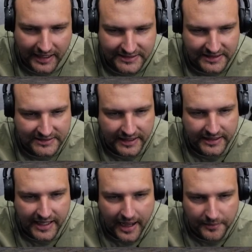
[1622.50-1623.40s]

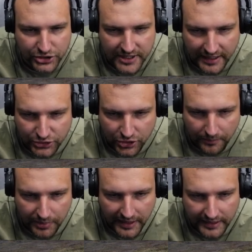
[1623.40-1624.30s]
assisting damage. That's
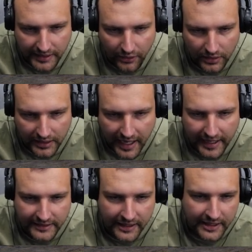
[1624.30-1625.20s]
completely all
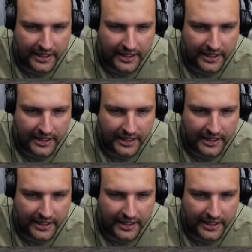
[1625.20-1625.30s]
right.